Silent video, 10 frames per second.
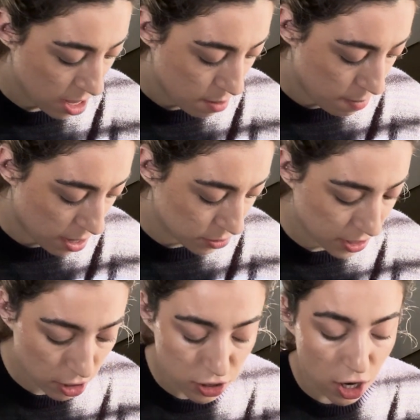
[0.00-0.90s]
male
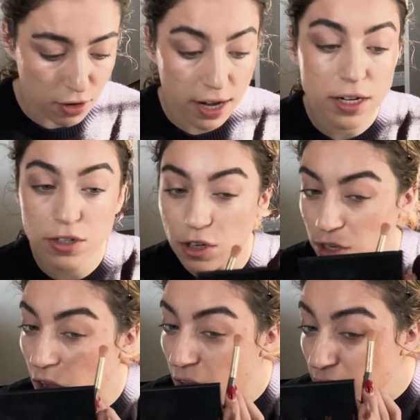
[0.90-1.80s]
singer-songwriters are
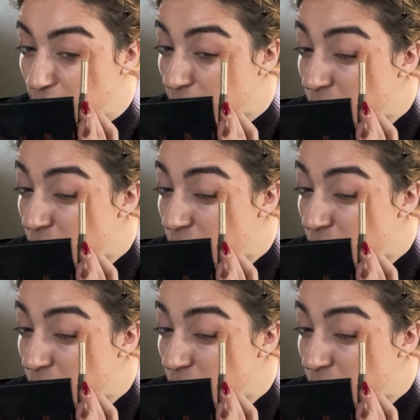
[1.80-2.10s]
not.